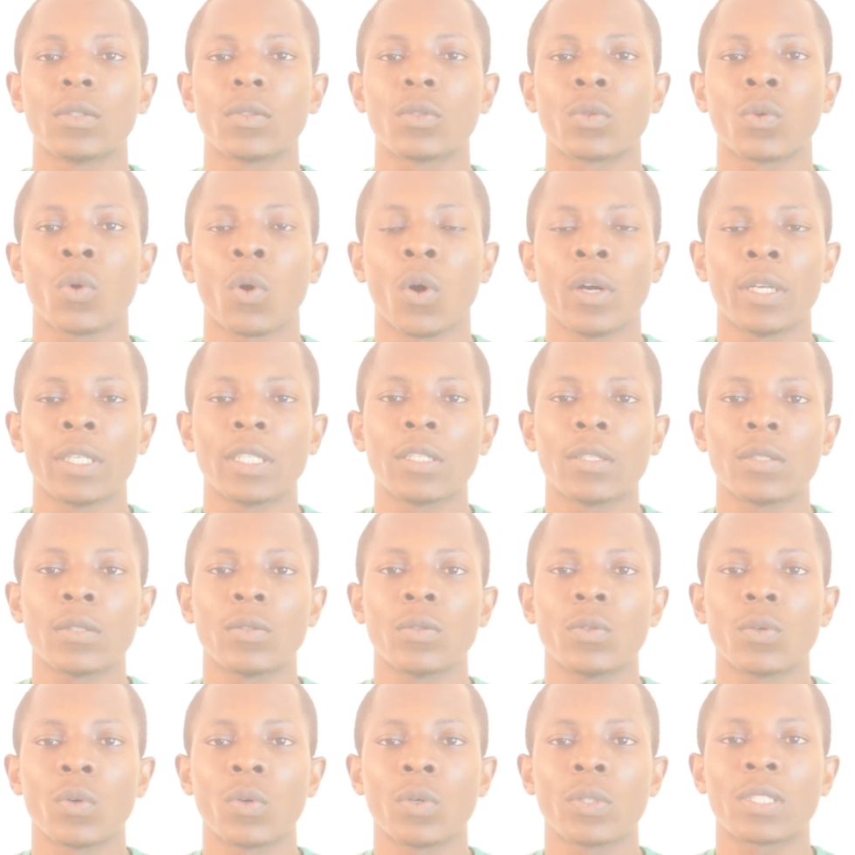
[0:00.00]
So on this
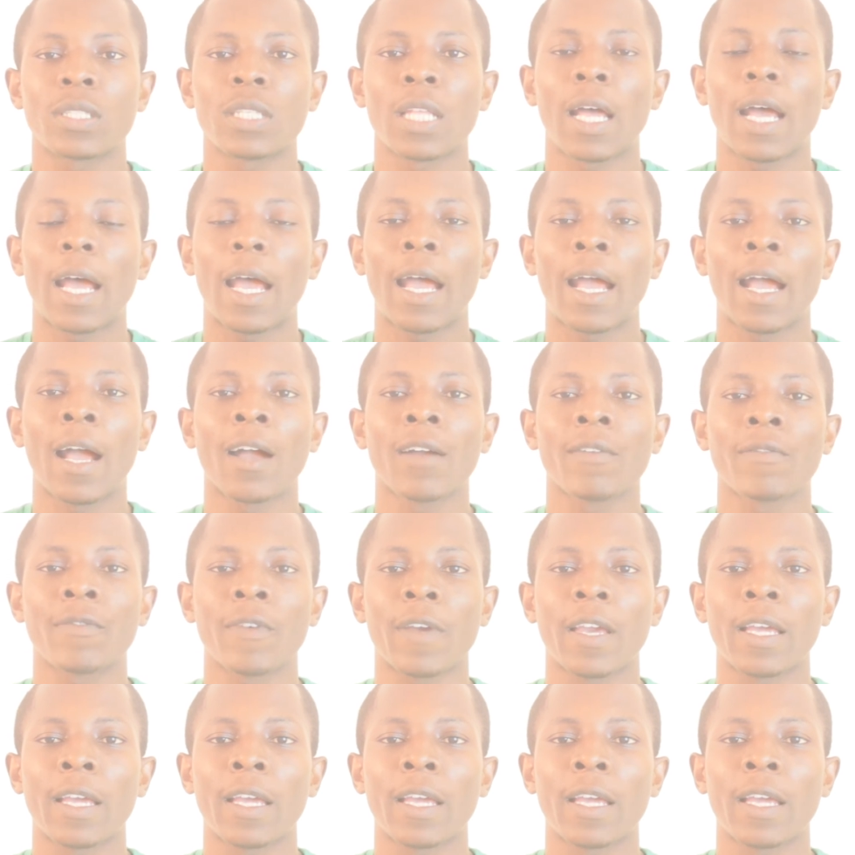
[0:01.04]
note, I have